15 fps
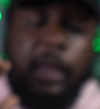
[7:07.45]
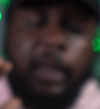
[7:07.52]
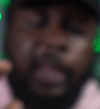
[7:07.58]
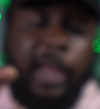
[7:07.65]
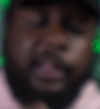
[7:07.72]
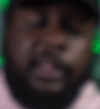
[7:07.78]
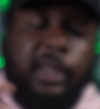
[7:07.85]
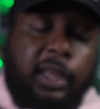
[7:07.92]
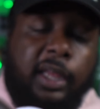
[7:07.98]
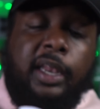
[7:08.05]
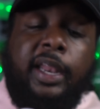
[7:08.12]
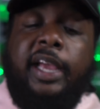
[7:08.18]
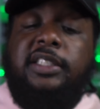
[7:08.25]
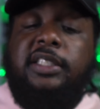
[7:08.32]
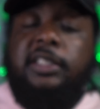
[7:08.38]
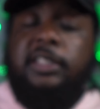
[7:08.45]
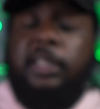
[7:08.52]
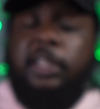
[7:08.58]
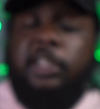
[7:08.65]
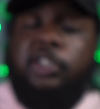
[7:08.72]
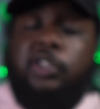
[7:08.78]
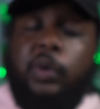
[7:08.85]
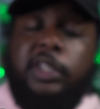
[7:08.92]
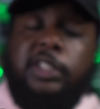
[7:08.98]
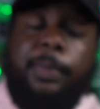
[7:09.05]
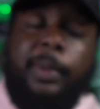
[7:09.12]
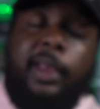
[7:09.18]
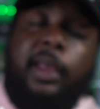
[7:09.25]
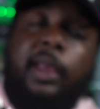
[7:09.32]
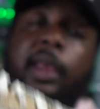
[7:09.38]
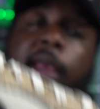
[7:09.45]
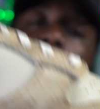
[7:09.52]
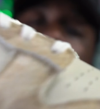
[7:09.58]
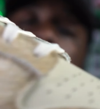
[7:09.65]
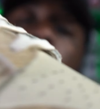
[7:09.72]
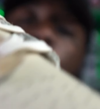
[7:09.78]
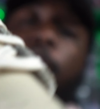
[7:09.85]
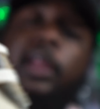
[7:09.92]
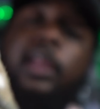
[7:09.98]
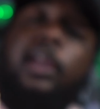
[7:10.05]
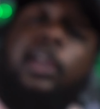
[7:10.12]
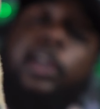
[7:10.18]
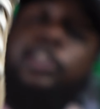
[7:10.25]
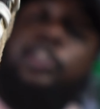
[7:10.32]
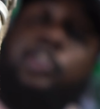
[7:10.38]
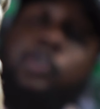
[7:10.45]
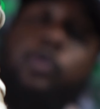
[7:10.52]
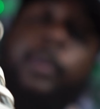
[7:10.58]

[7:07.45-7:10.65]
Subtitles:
They got the good laces in these joints, man. Definitely a good shoe,